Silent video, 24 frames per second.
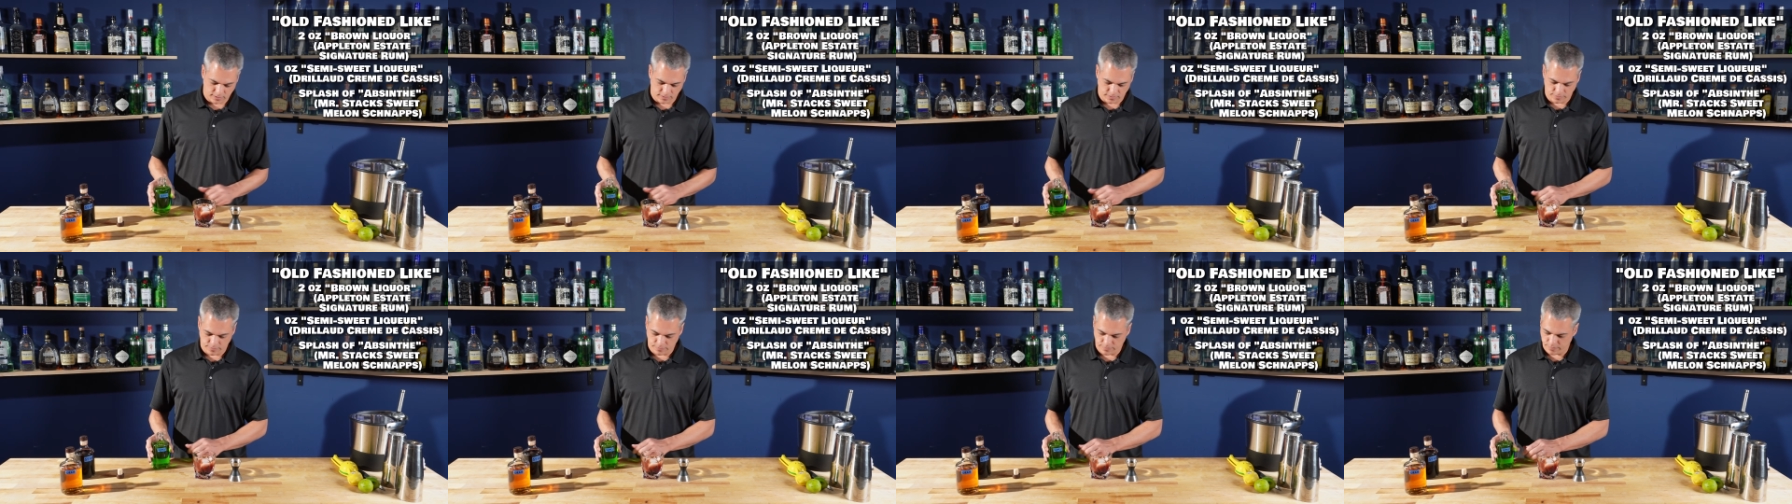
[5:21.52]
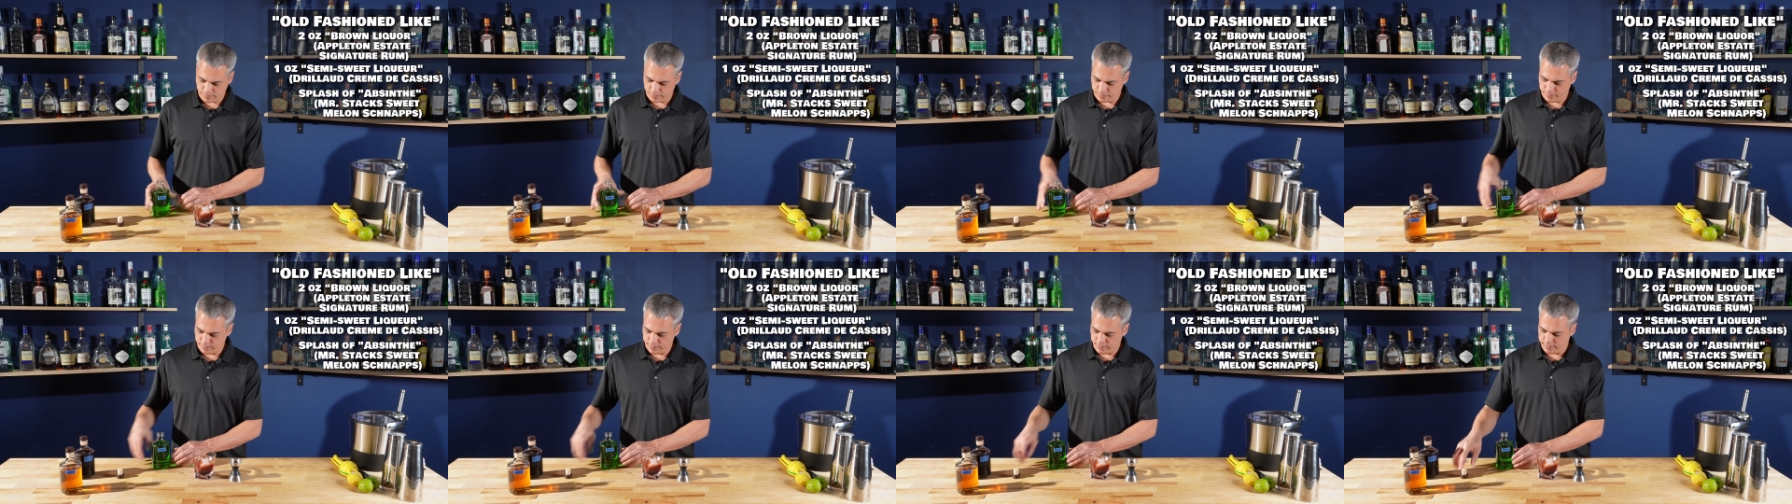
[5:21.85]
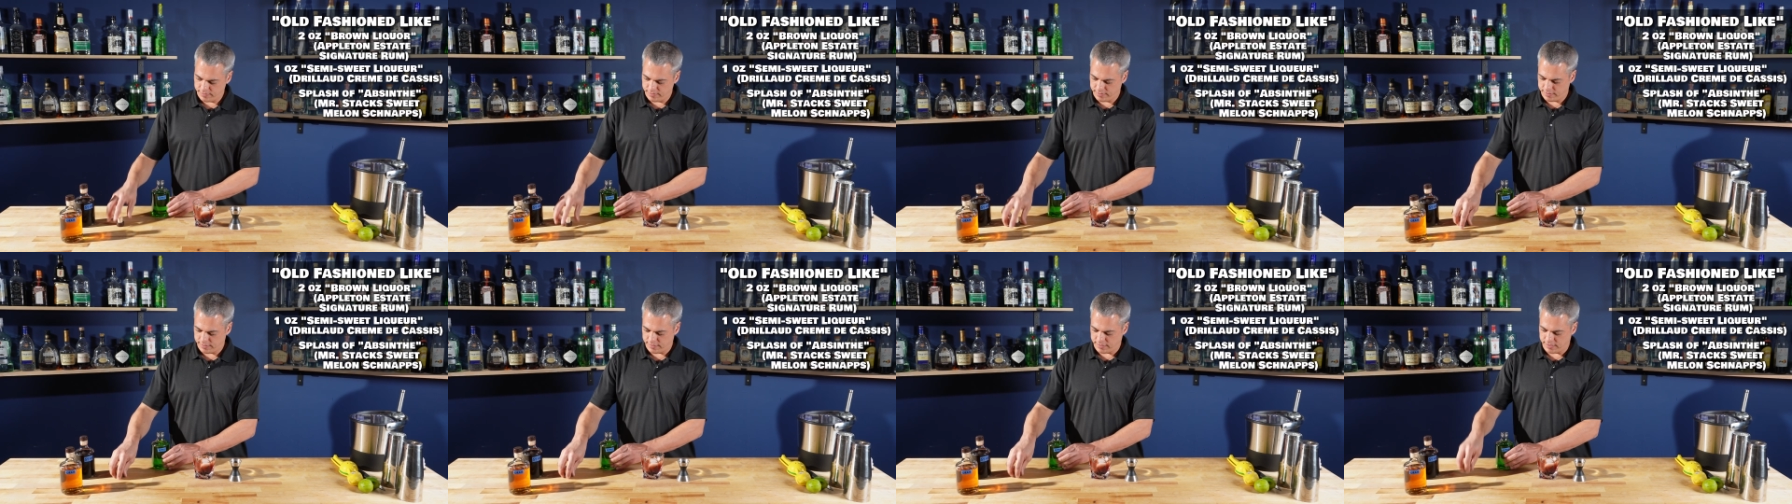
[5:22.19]

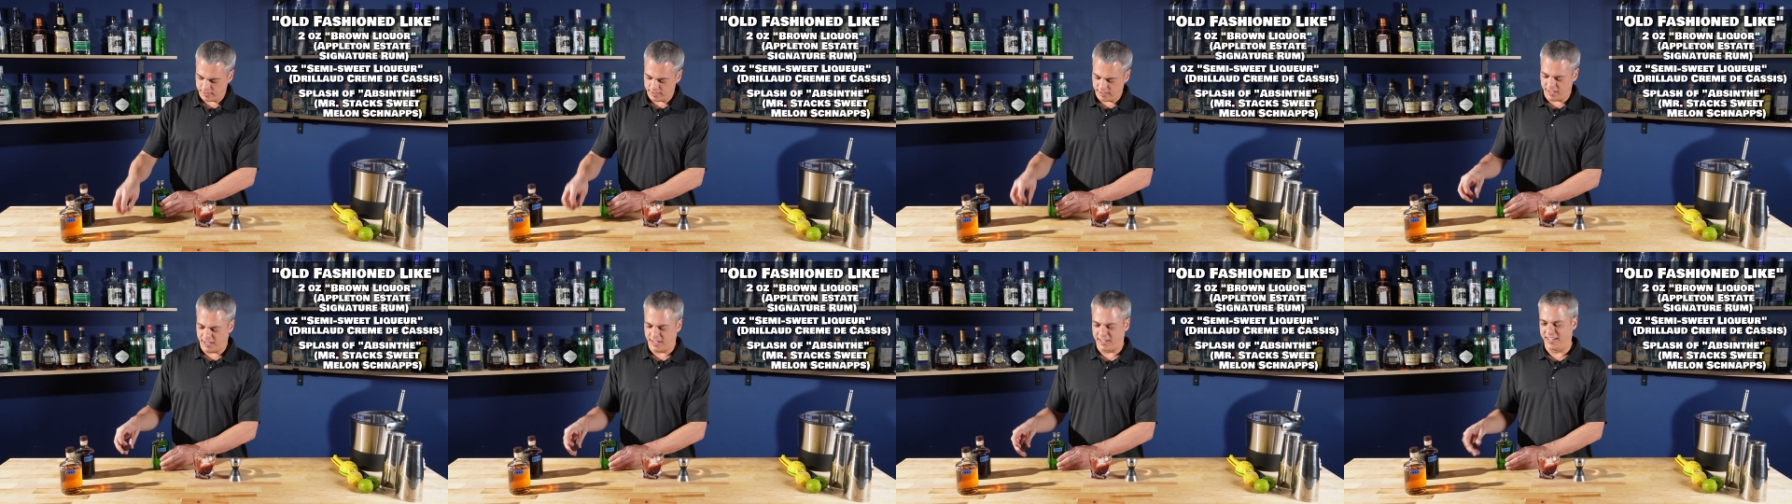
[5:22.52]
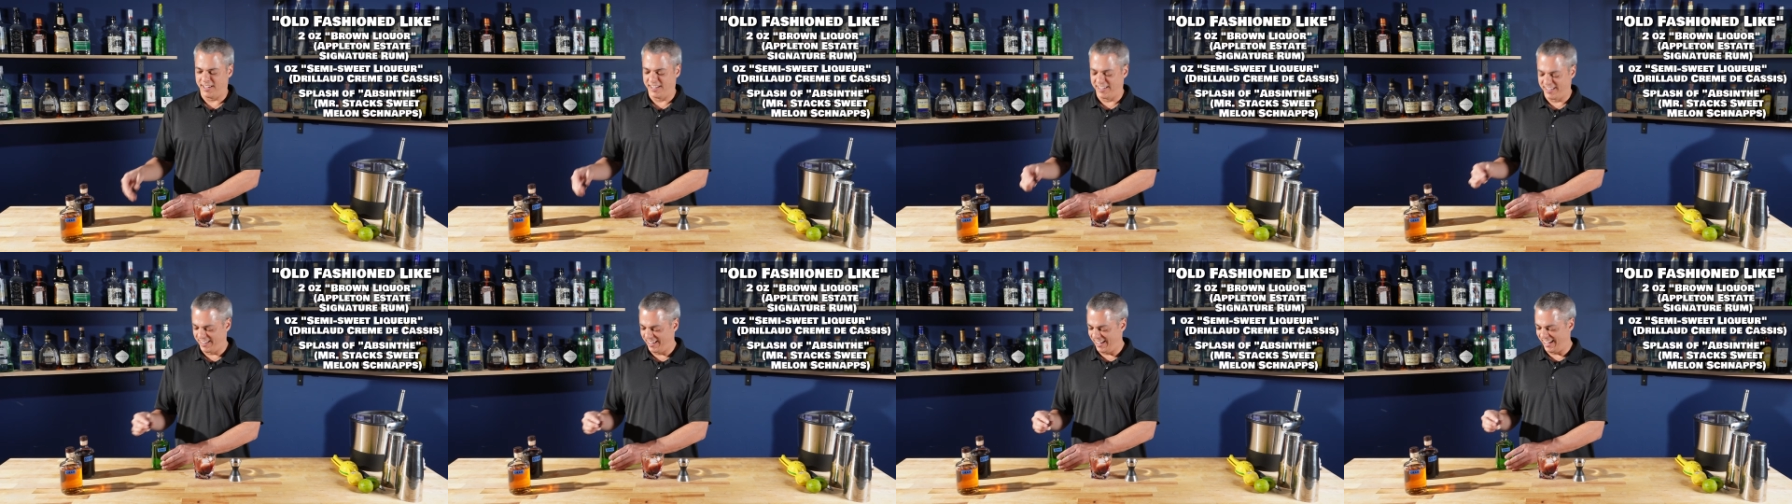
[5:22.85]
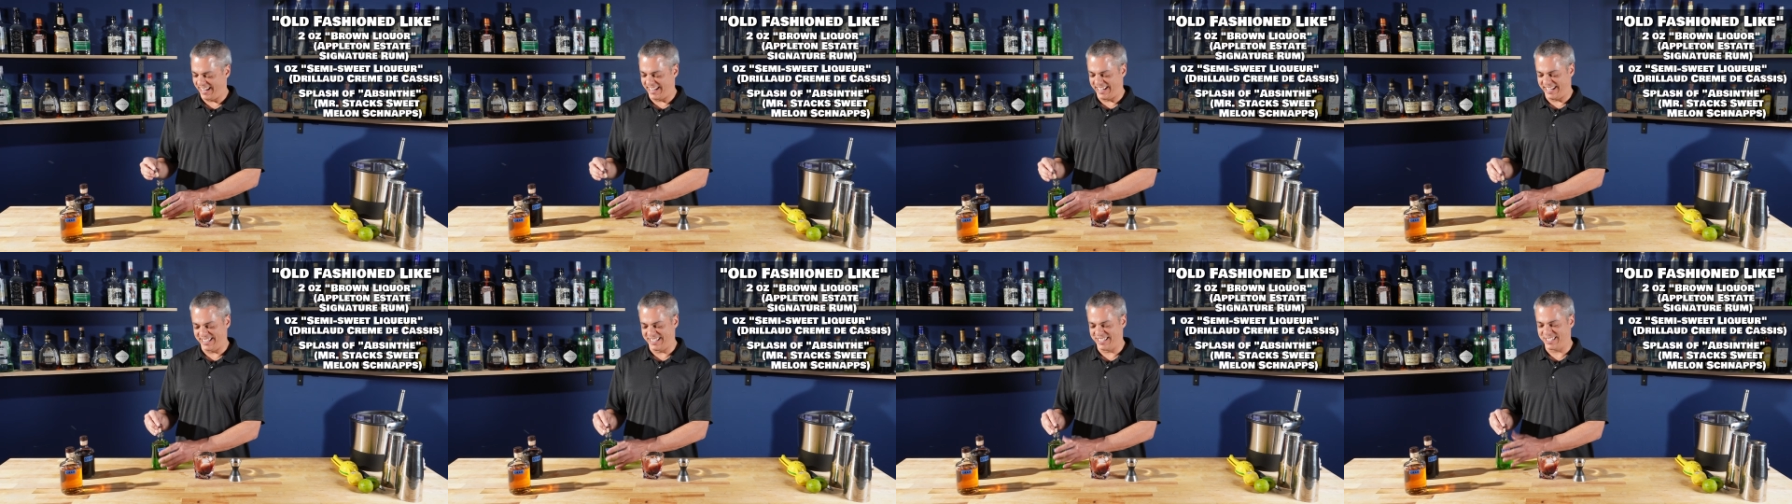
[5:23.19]
I
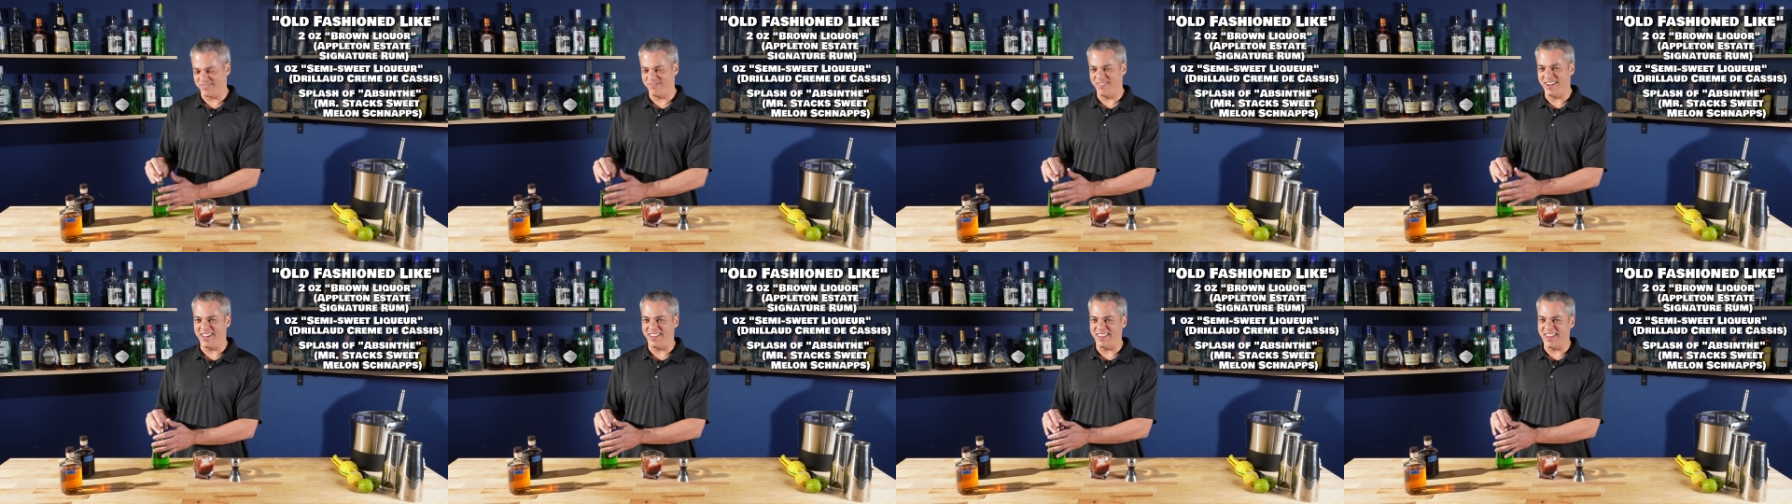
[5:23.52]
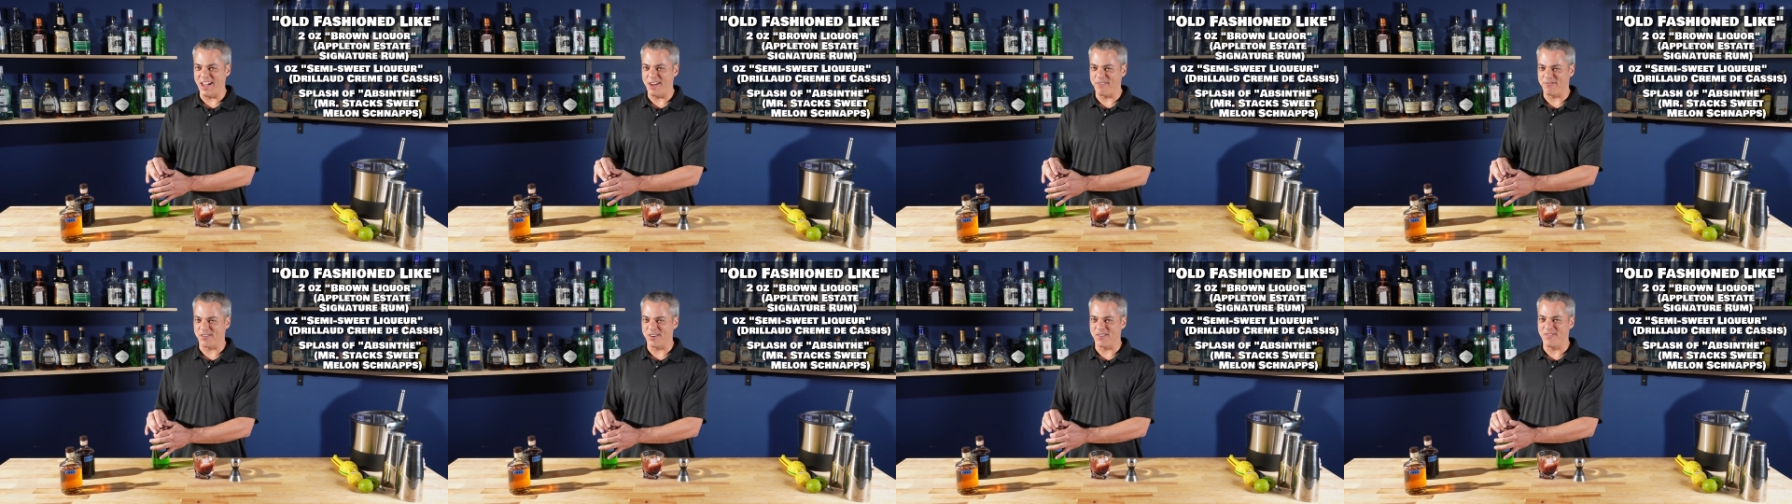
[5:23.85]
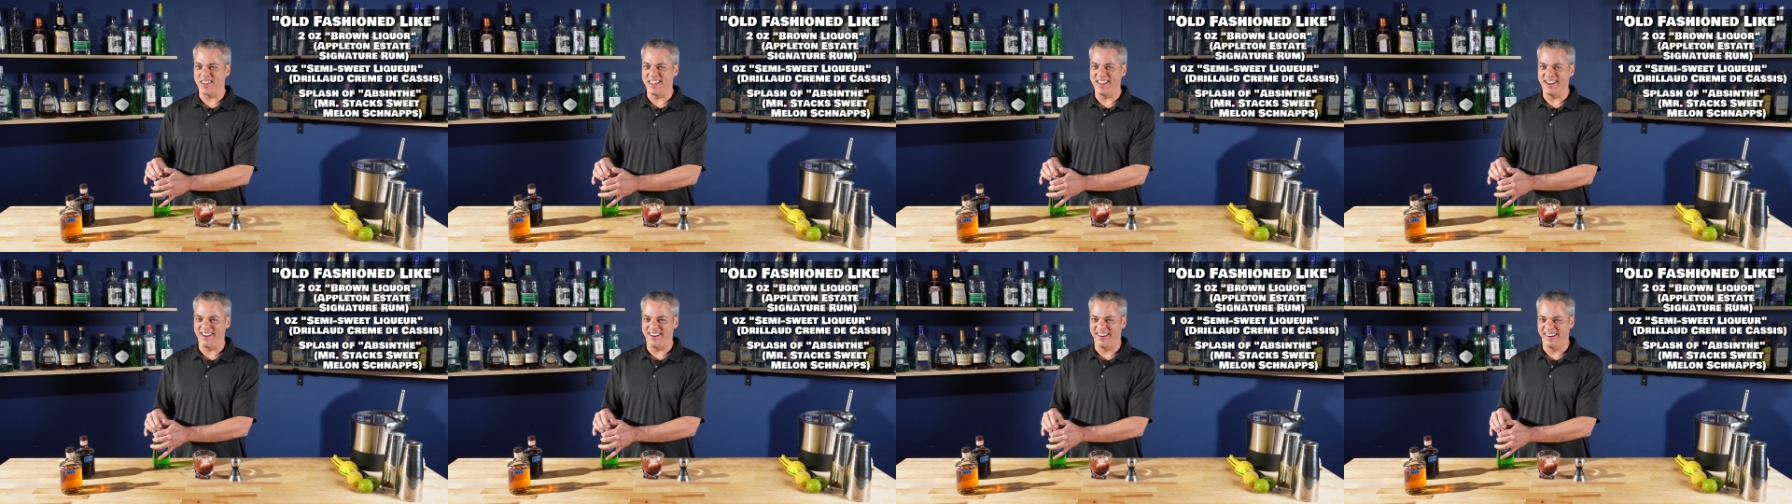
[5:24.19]
could smell that from
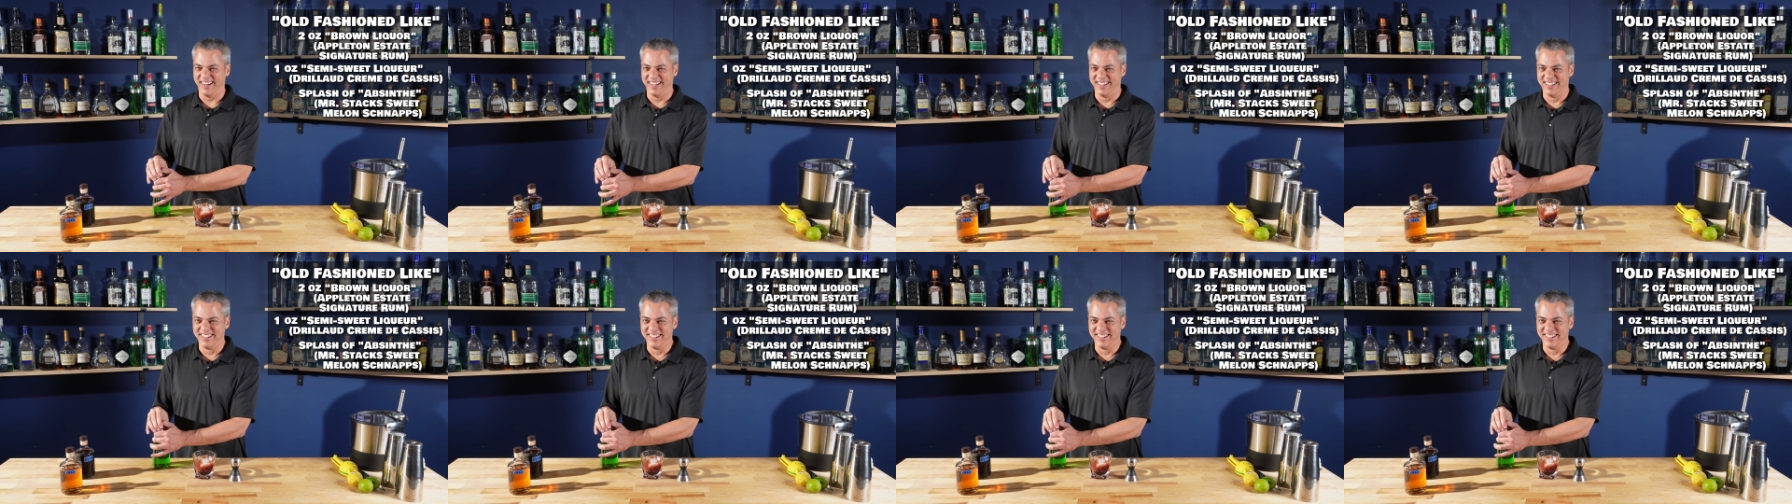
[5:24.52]
here.